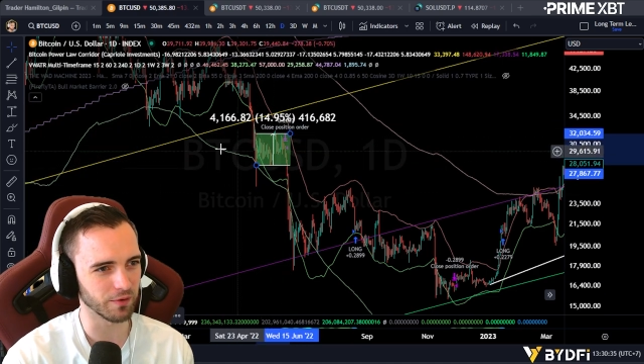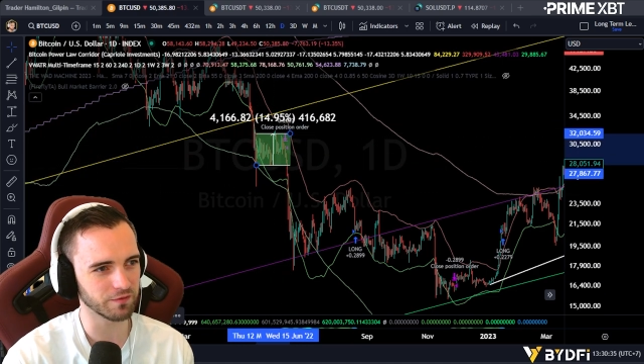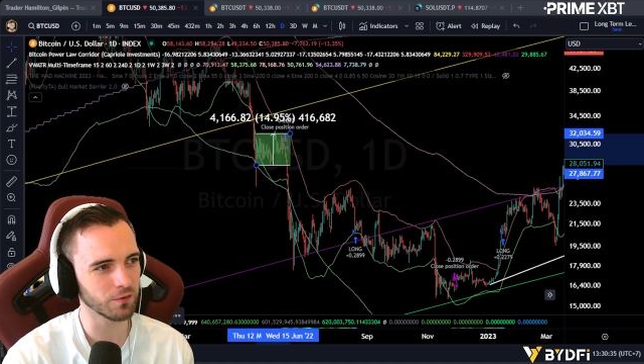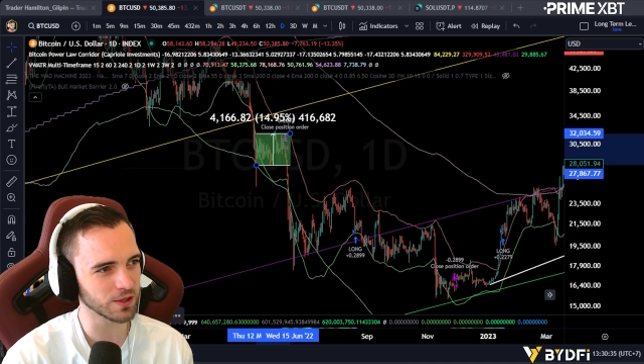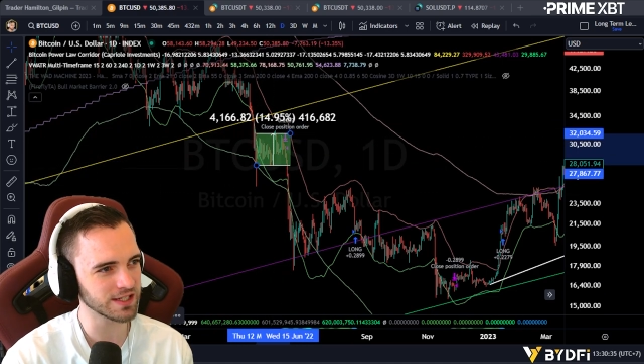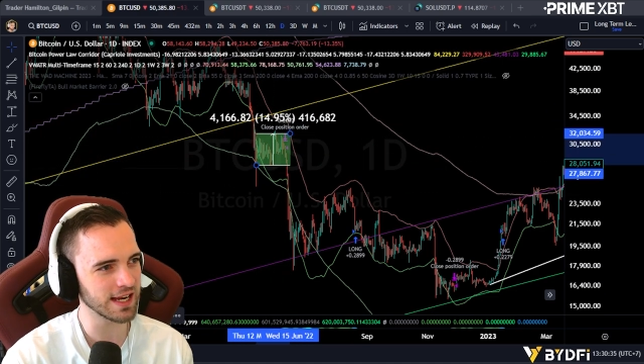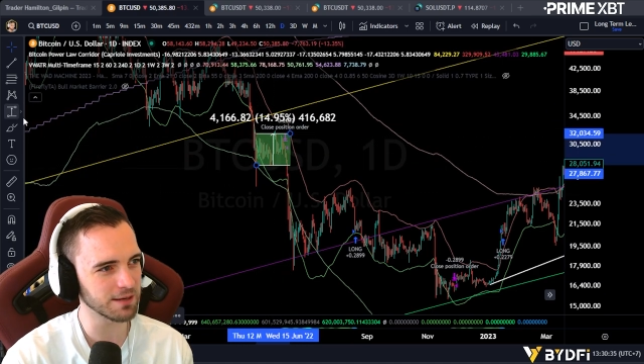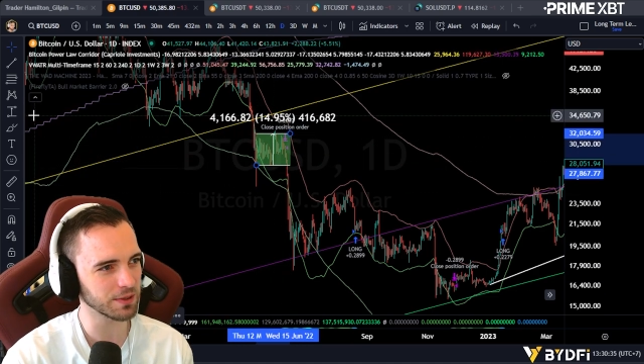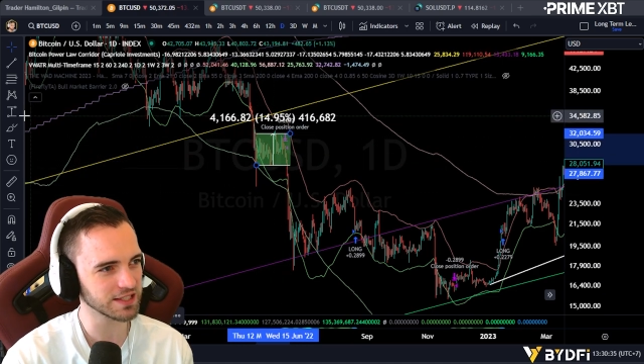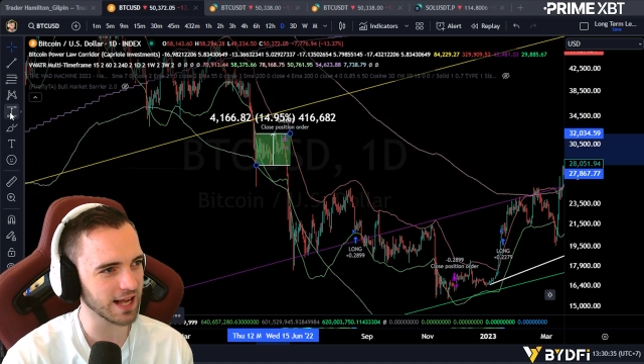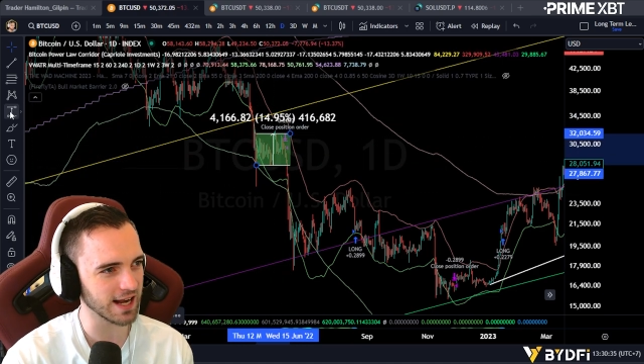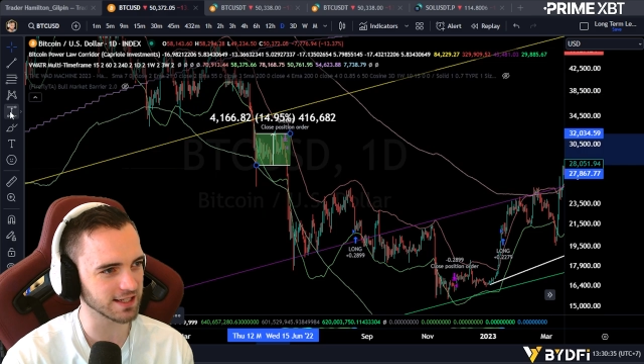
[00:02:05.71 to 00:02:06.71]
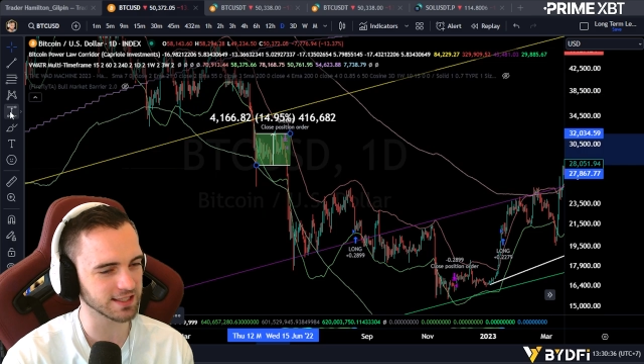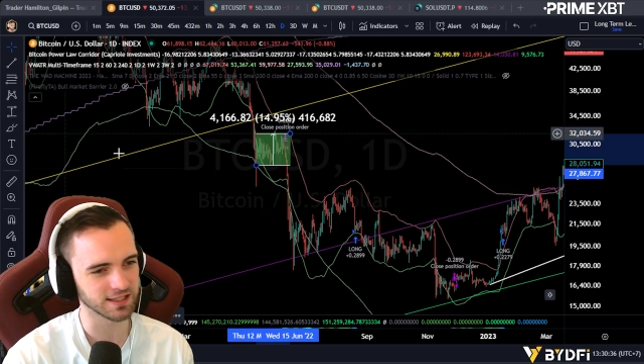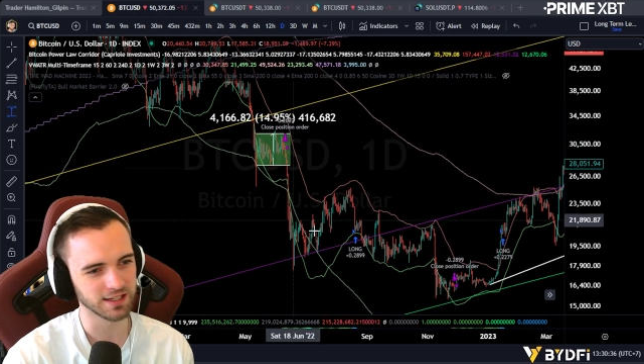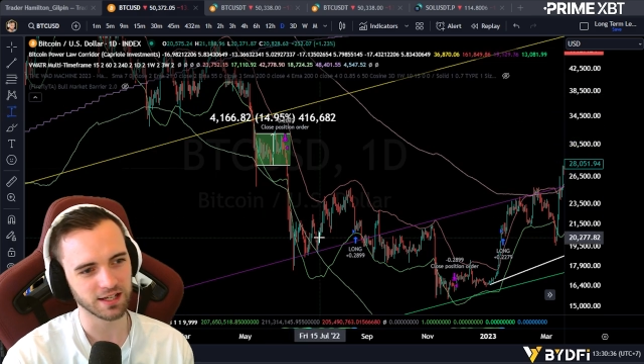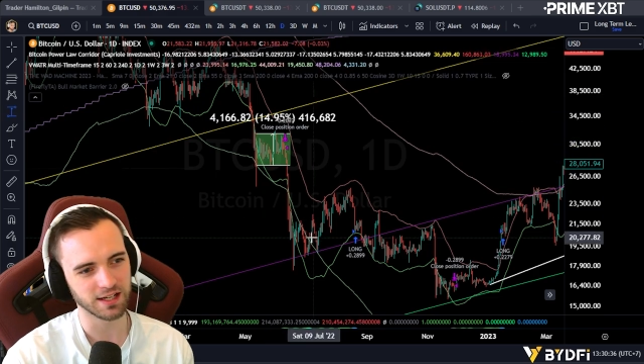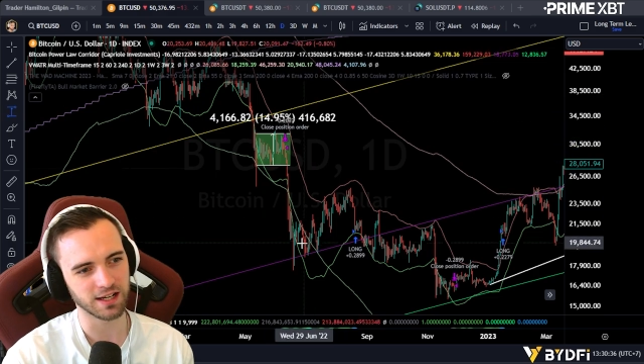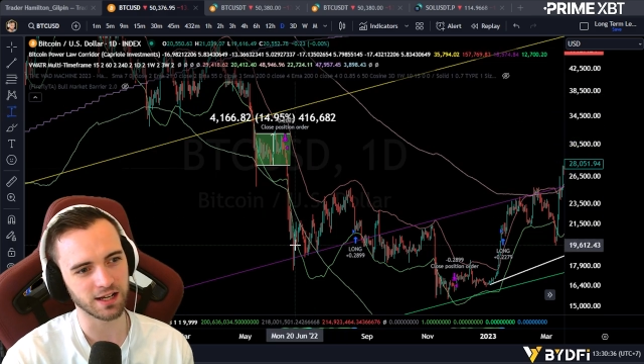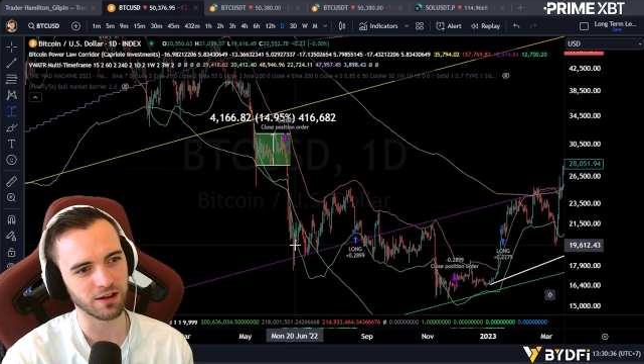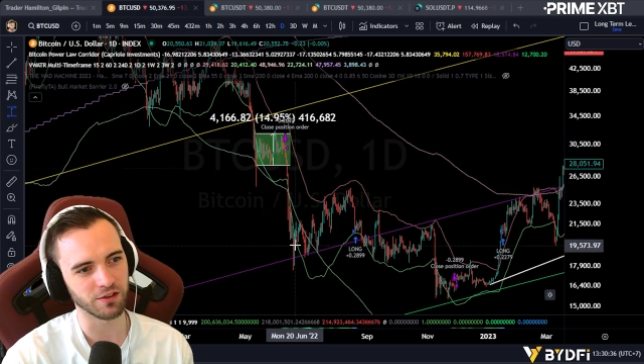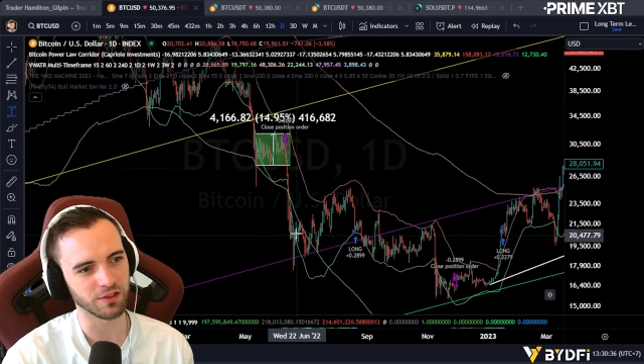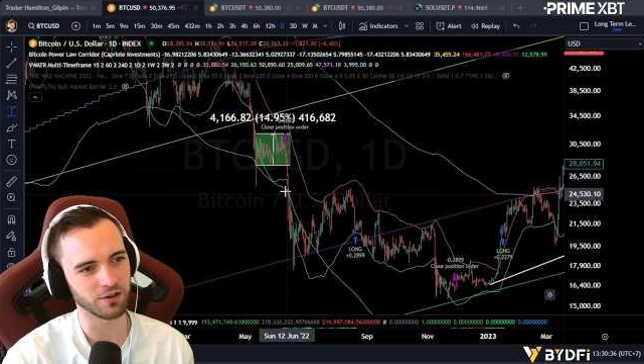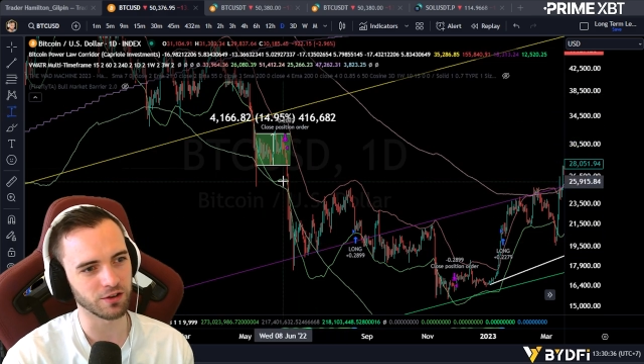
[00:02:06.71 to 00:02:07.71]
But 14% uh,
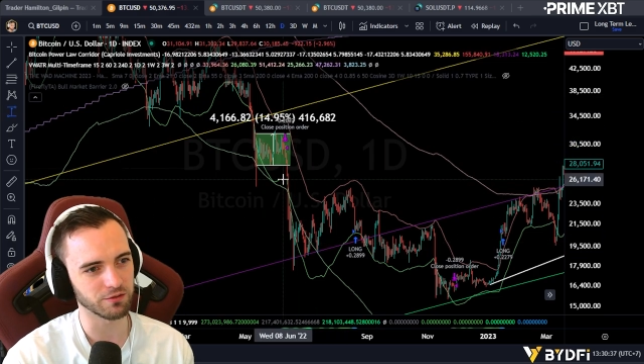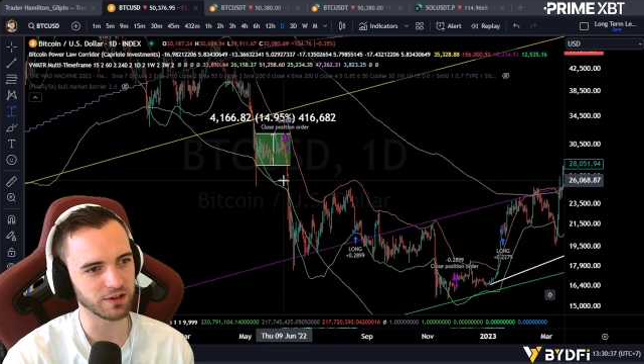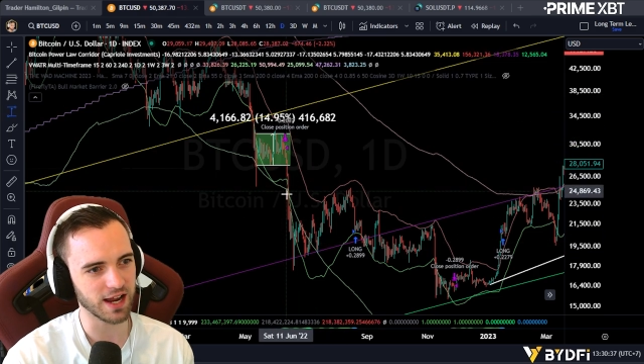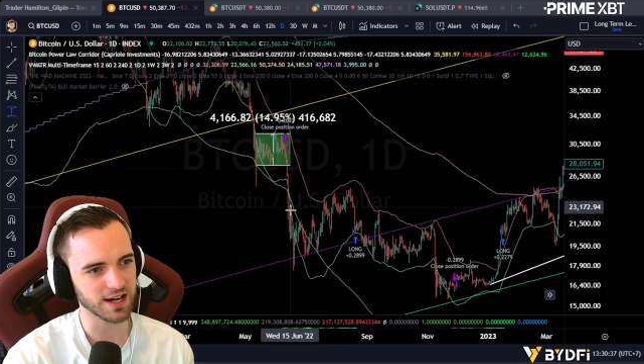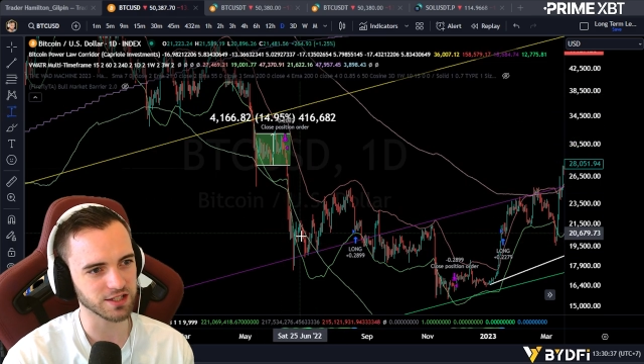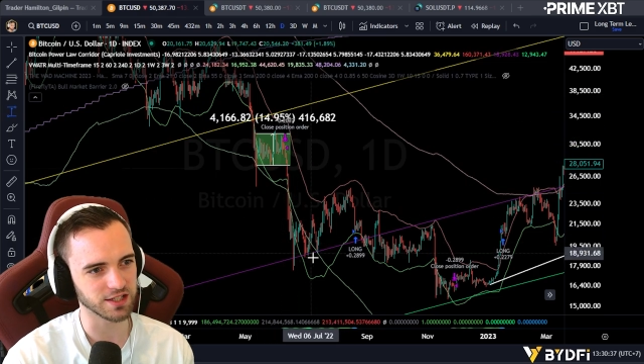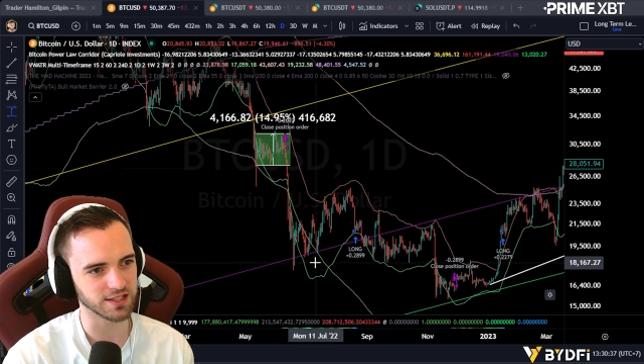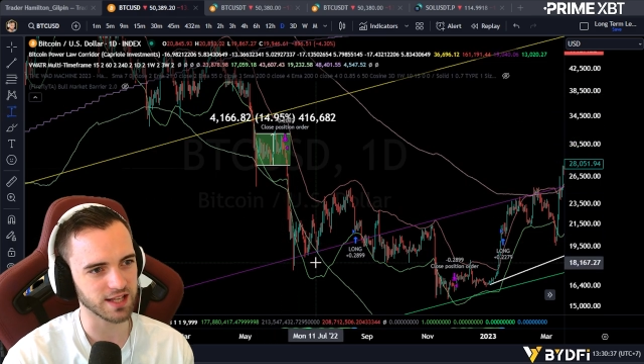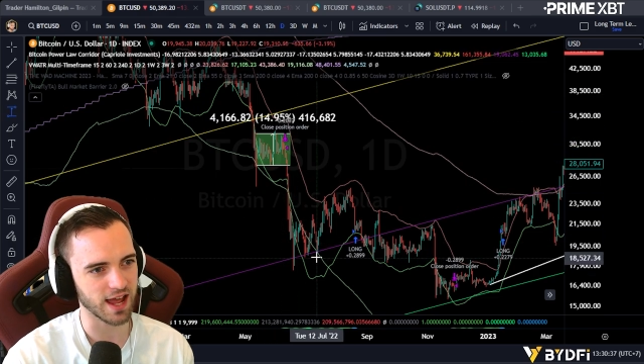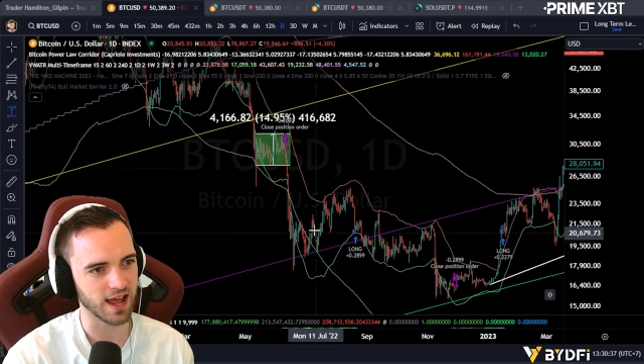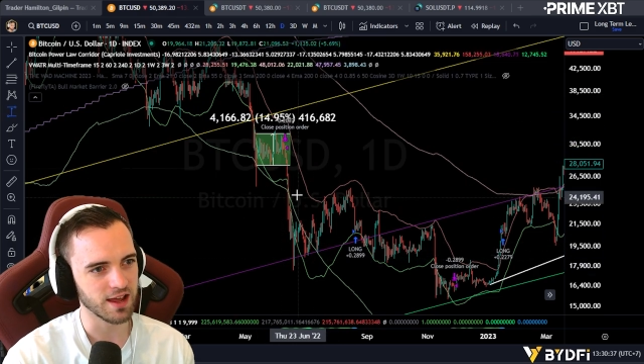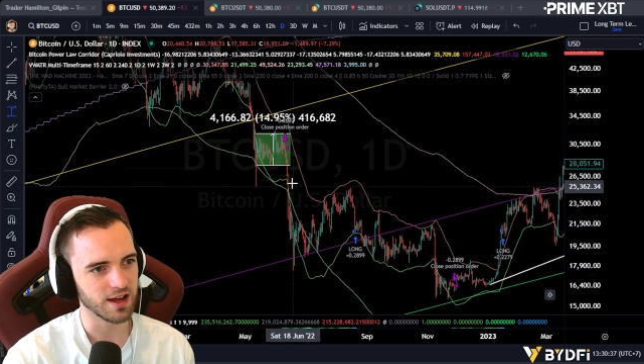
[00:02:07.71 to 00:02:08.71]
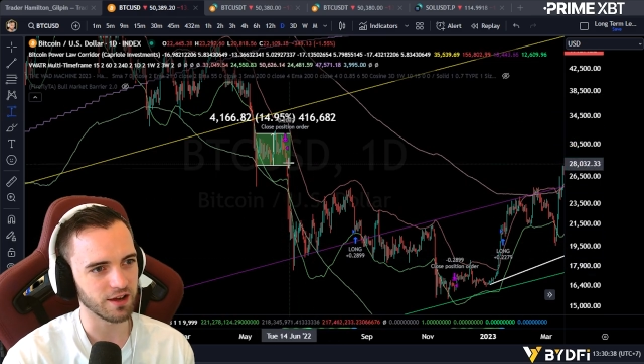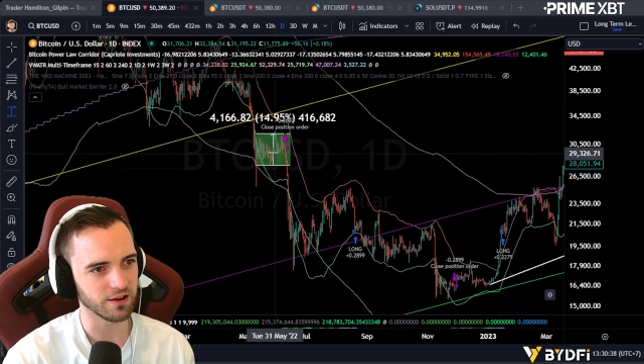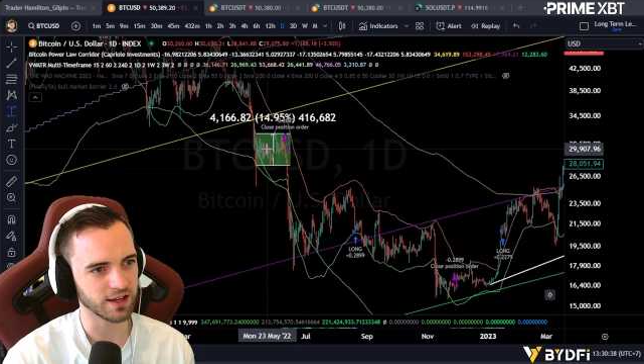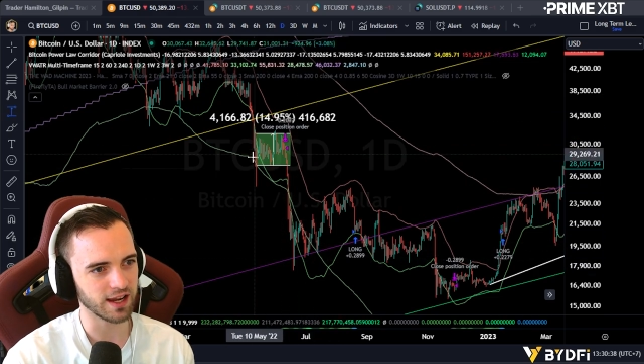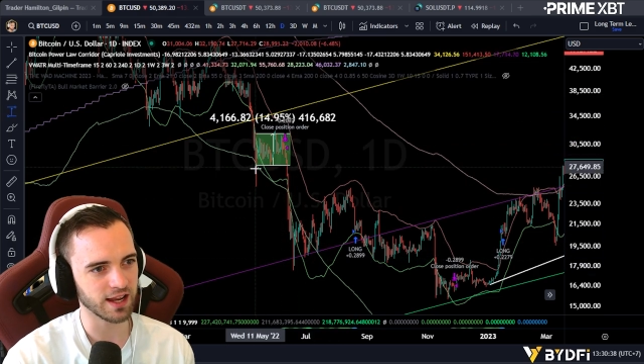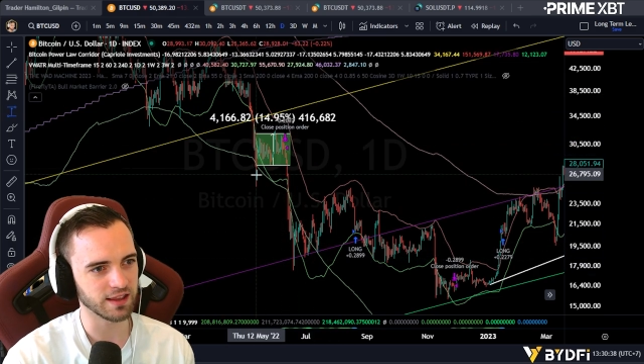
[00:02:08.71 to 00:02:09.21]
on, on the reactions there, okay?